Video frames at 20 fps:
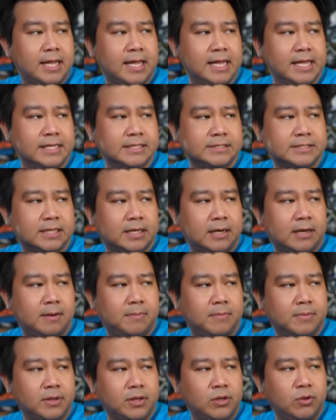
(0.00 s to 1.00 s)
is
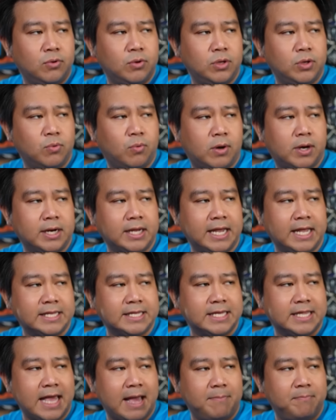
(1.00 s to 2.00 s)
you want to
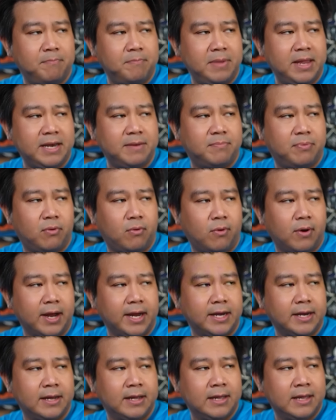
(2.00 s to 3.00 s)
get to that
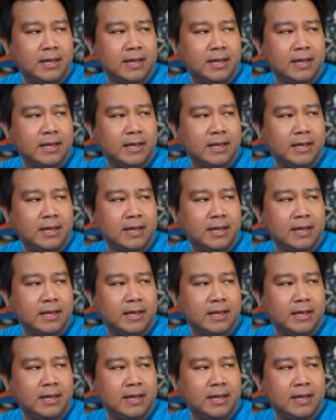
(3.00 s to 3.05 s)
midpoint.